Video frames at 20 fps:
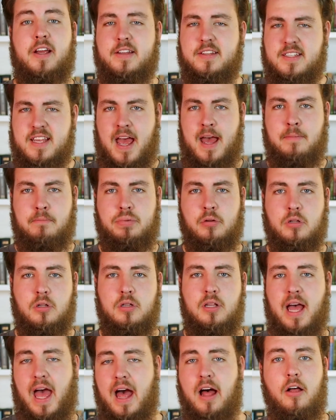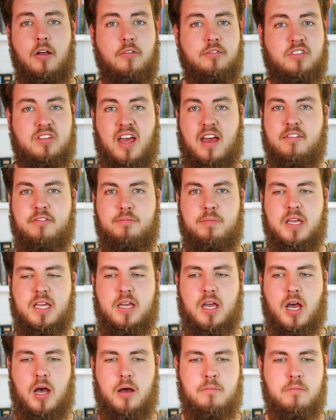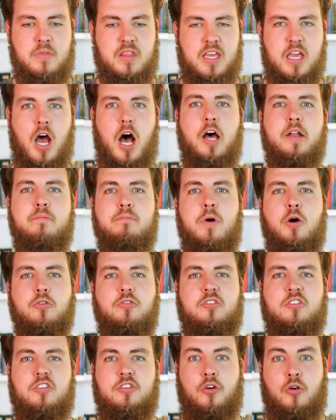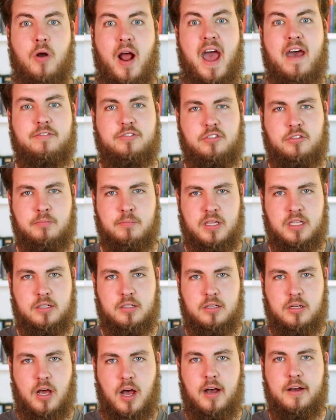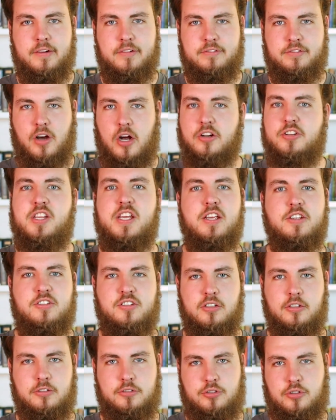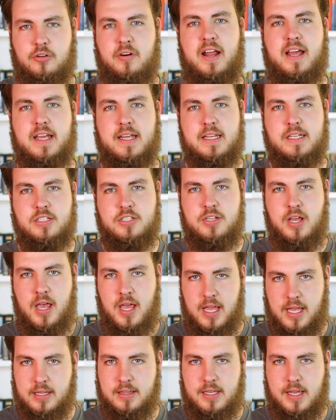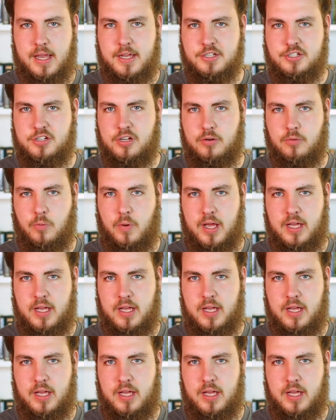example, elves have become the utmost craftsmen of artisanal trades in the Ancient